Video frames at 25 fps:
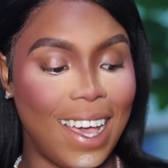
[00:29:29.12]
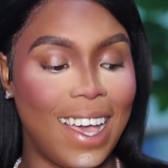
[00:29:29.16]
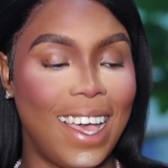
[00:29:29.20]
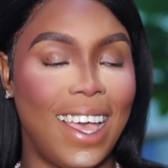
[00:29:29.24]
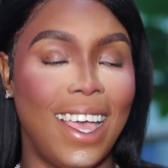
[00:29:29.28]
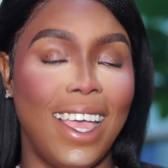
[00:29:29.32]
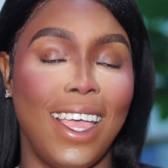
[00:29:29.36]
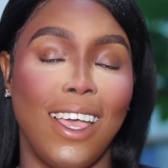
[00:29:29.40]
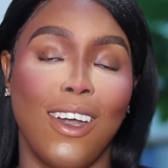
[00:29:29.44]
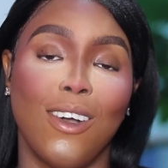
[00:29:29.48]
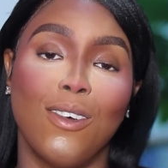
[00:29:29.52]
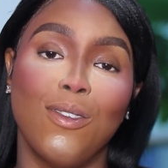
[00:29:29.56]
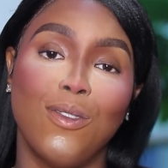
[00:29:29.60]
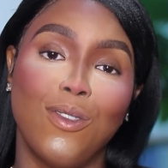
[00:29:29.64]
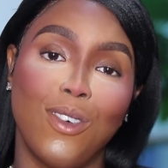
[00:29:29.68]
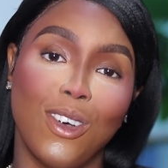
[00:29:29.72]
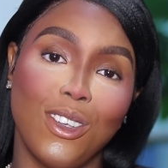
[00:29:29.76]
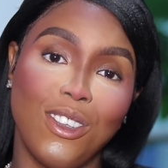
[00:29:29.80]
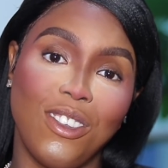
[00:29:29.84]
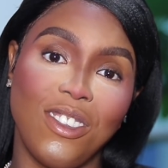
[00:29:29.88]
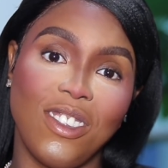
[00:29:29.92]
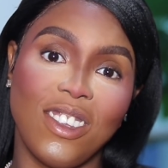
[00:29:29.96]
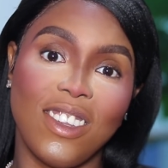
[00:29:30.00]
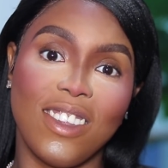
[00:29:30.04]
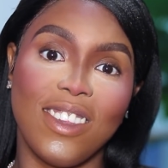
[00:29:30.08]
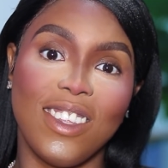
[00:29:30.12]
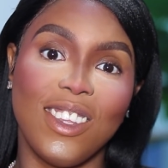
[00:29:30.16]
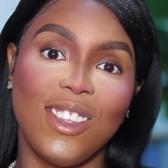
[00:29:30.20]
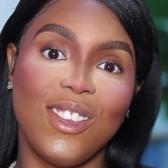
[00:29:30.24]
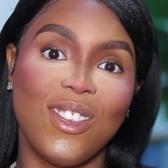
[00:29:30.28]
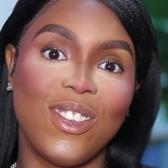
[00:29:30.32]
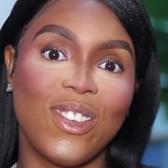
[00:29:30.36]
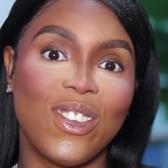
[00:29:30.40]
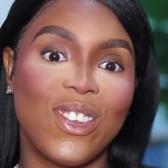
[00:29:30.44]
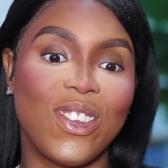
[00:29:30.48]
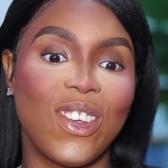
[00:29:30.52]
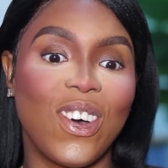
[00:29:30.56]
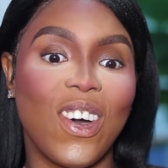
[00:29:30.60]
I unfortunately
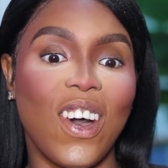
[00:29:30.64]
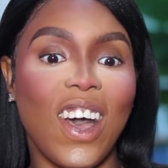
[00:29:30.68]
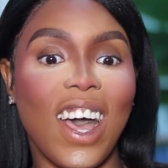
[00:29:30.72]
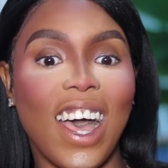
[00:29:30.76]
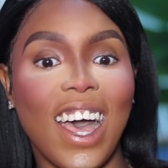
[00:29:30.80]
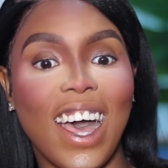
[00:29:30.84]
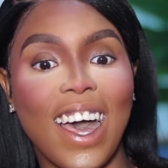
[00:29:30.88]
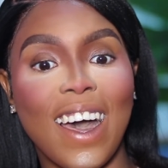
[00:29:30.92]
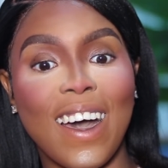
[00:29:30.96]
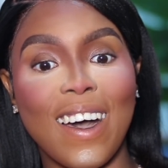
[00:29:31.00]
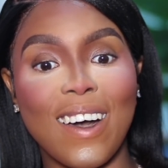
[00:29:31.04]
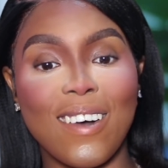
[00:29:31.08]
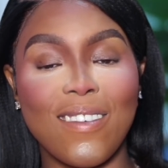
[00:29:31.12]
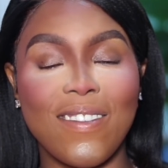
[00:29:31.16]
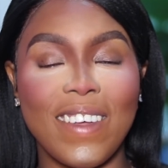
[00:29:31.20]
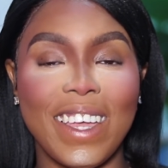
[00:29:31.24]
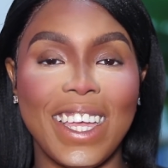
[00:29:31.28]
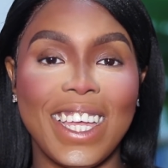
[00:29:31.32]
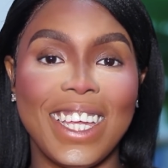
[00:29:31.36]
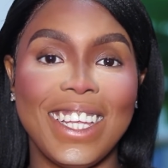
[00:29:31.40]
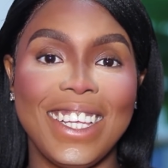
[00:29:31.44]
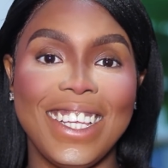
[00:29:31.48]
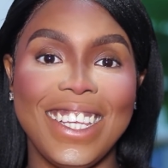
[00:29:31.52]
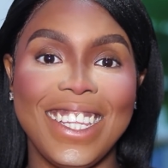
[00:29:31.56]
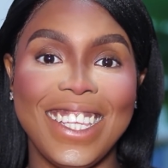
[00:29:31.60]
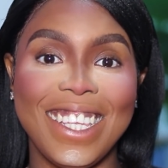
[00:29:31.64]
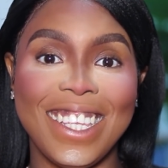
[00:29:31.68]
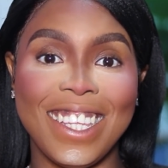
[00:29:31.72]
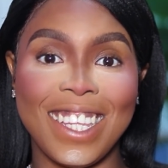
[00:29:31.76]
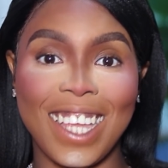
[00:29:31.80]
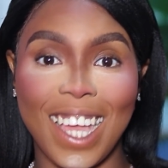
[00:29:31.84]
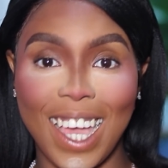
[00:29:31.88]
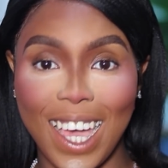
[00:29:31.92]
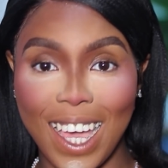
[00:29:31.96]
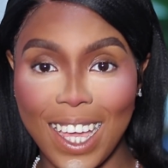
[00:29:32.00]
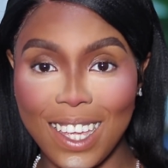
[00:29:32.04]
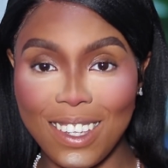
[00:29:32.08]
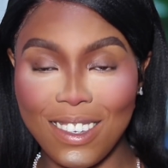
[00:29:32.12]
do not have any
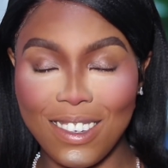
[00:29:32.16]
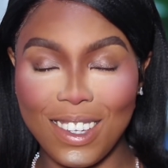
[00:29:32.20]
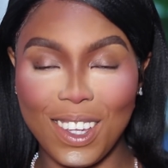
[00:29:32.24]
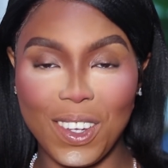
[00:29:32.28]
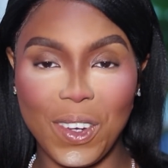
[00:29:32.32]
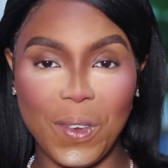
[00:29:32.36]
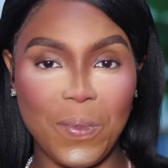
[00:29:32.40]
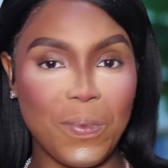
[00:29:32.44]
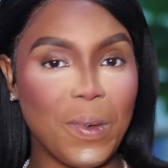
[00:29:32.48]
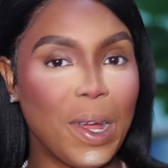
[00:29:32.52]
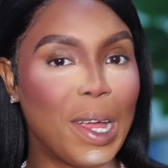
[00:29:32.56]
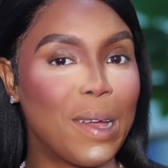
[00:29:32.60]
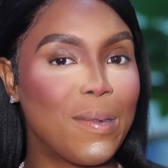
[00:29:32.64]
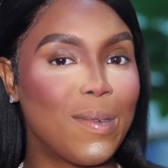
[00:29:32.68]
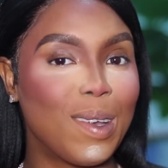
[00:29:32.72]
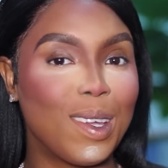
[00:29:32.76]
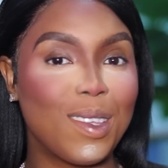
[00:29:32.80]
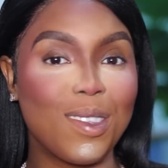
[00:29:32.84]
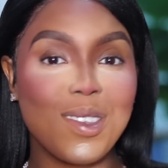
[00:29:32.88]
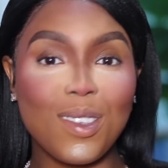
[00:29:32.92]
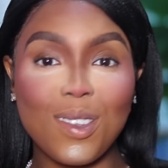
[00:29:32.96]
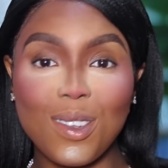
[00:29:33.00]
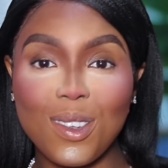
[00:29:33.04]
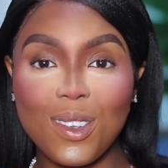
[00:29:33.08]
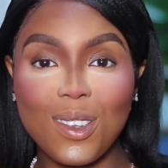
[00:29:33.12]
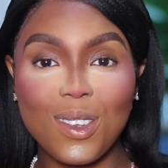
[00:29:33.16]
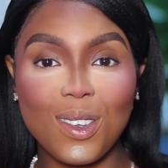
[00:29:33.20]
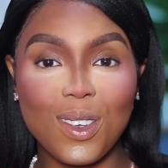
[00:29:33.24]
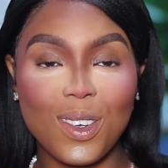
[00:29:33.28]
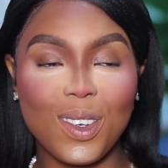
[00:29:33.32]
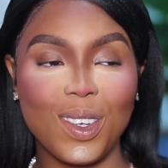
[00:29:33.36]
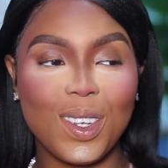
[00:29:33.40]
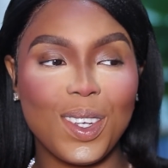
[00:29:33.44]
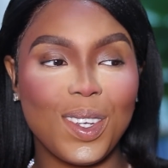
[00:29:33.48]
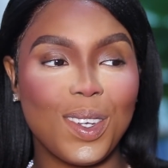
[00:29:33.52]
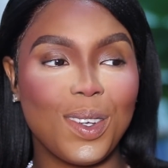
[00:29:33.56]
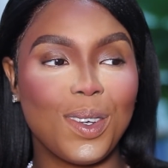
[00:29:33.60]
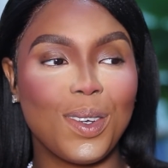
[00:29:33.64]
eyeshadow primers to
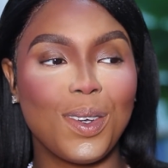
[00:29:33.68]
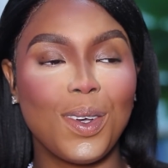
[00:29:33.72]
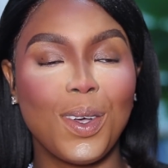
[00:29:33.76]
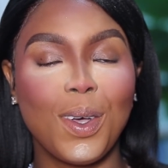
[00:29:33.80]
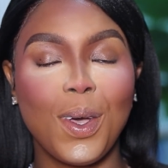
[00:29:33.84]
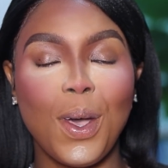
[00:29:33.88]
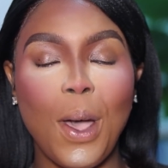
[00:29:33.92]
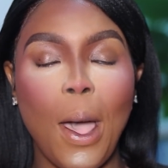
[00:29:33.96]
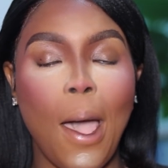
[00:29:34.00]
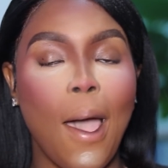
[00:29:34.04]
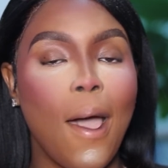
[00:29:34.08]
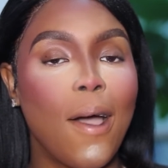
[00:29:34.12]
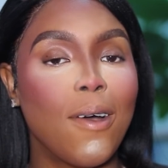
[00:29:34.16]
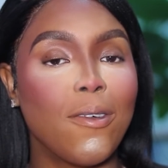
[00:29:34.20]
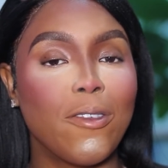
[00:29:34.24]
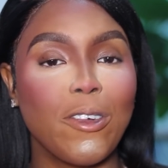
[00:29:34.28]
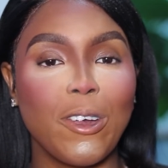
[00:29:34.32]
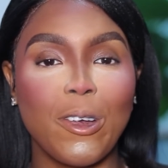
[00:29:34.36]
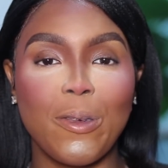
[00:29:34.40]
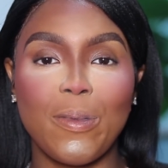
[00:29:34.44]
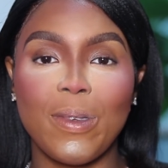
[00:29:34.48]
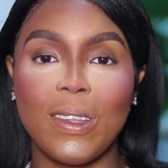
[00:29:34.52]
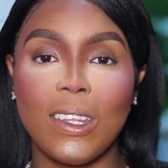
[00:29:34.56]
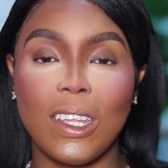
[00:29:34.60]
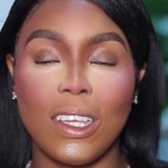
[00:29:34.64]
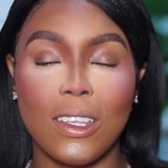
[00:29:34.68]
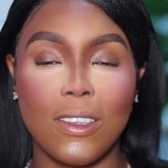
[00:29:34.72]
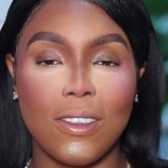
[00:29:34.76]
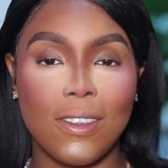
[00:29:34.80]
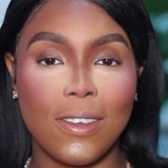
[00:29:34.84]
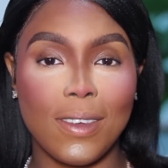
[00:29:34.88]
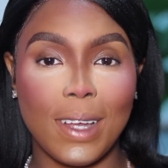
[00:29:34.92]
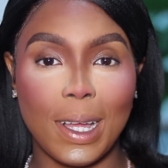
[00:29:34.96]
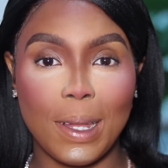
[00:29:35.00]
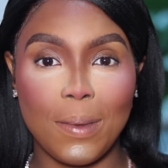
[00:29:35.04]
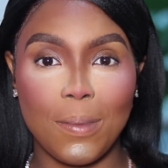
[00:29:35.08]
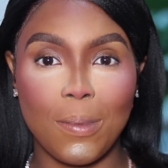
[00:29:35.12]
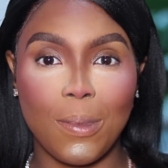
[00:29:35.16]
show you from a
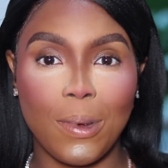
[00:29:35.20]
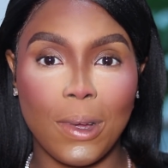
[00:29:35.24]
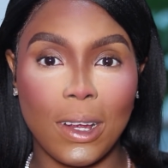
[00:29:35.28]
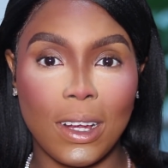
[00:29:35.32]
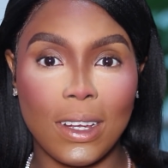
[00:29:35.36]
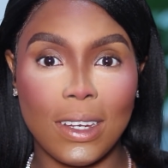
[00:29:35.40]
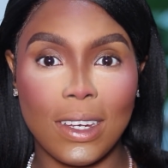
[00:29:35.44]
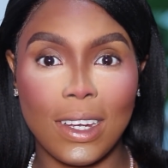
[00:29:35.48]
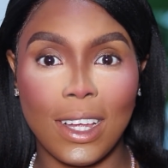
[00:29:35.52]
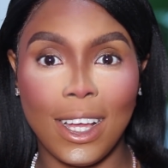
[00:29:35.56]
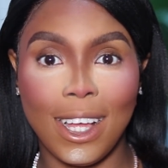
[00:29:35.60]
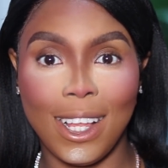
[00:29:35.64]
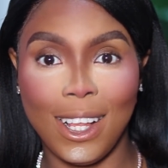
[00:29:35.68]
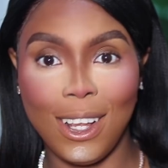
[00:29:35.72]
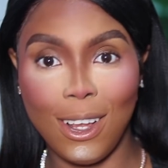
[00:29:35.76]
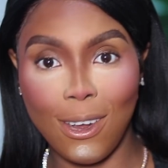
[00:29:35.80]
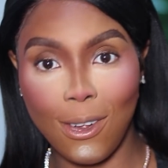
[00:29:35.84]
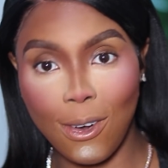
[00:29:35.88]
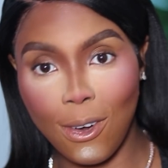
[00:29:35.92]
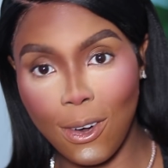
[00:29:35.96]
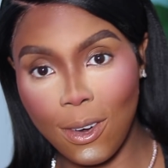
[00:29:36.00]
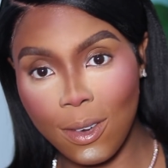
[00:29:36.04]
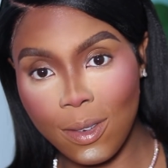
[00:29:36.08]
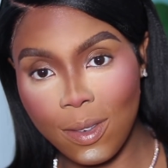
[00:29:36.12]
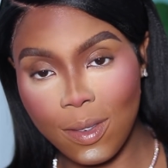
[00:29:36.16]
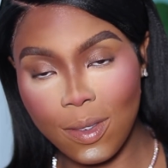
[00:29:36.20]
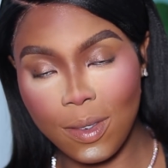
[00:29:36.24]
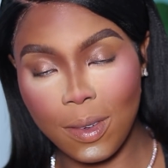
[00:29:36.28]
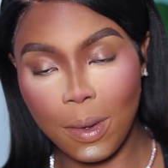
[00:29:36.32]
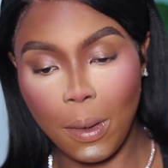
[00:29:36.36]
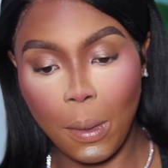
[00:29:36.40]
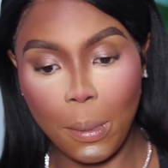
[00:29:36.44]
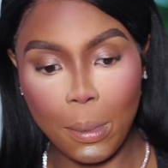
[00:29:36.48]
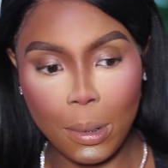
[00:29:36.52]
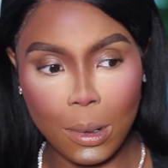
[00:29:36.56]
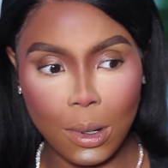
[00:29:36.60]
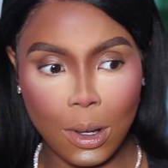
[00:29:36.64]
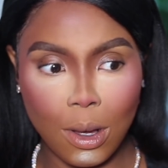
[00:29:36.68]
Nigerian brand that I love,
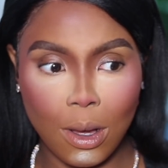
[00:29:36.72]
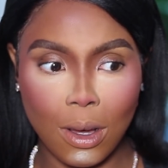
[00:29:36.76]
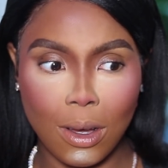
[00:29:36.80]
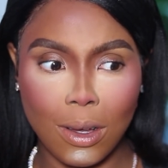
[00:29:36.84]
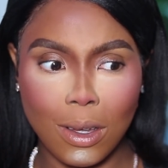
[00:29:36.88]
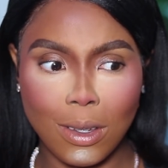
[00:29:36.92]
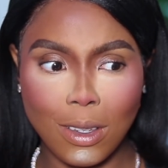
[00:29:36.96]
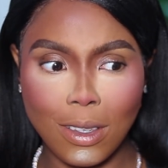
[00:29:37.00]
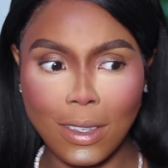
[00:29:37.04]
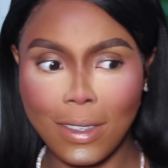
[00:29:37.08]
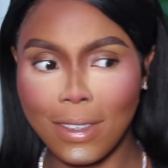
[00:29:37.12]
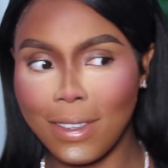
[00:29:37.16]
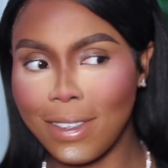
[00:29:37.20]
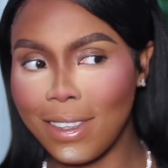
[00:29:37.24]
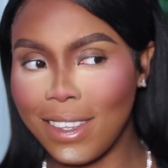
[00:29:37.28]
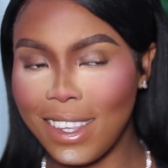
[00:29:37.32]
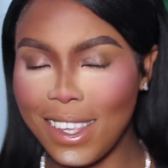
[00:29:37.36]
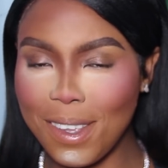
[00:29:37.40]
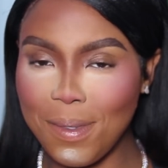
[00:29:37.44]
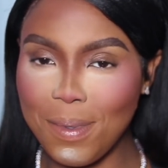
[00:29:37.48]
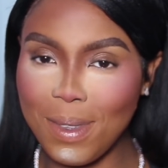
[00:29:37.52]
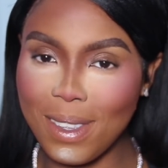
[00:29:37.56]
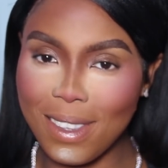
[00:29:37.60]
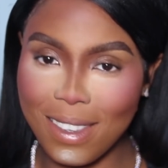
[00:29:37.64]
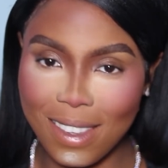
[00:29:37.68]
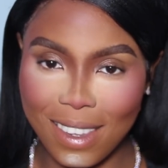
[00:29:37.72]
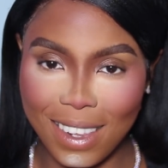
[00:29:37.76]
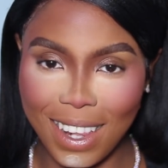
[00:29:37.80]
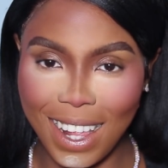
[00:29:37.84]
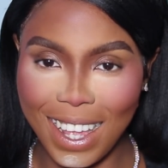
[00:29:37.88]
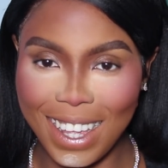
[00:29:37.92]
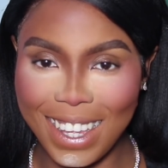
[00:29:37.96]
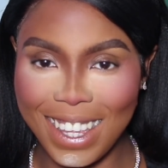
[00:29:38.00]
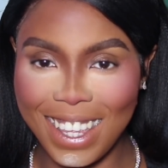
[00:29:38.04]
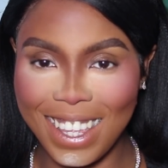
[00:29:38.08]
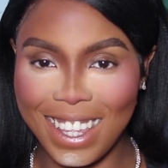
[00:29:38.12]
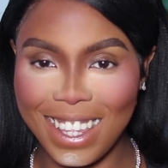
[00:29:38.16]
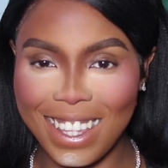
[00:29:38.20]
because they be
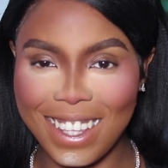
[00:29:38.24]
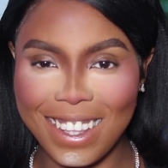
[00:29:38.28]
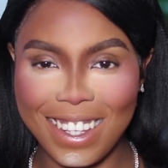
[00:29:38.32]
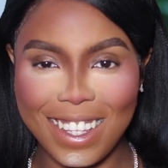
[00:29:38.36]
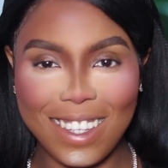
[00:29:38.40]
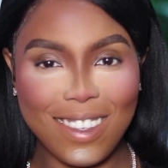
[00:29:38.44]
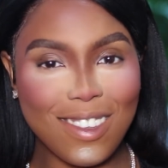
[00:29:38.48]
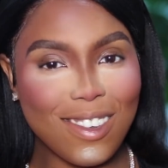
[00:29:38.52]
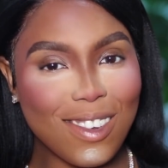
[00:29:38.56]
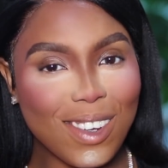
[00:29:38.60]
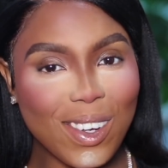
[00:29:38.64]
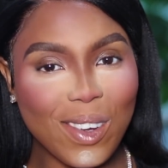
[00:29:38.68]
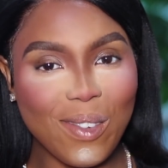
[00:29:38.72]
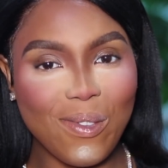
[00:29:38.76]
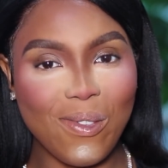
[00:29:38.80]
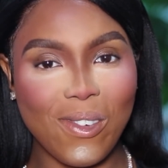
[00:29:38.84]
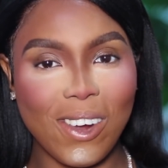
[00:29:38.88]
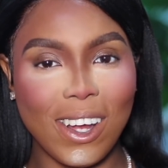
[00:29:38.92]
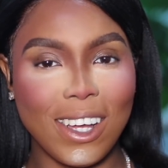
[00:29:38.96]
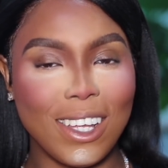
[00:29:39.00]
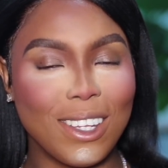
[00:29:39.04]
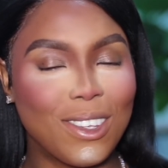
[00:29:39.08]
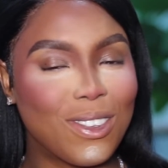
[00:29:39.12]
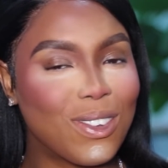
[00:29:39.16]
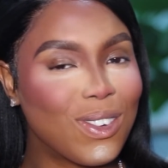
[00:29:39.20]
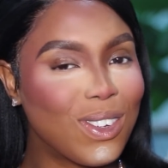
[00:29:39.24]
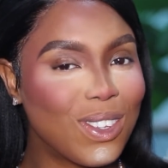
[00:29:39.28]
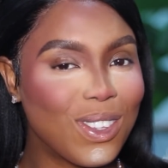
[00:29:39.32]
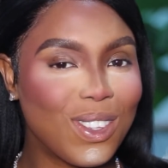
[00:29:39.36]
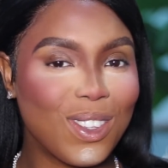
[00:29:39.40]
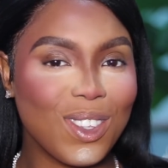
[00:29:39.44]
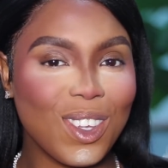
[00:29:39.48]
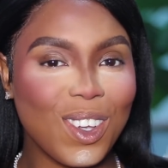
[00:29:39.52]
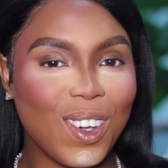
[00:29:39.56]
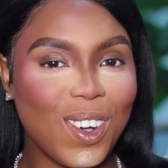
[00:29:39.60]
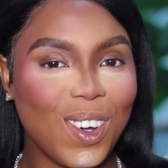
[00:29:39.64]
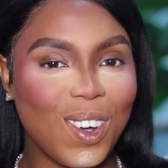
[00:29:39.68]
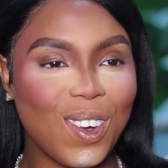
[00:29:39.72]
slacking. Nigerian brands, what's
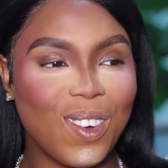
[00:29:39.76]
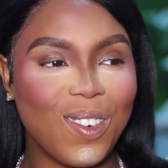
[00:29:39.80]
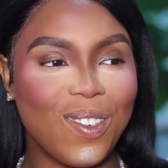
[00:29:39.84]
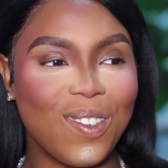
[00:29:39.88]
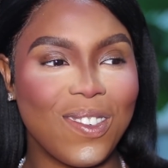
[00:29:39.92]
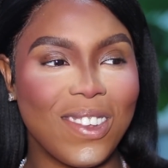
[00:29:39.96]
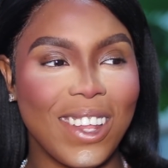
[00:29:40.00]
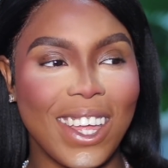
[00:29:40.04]
up?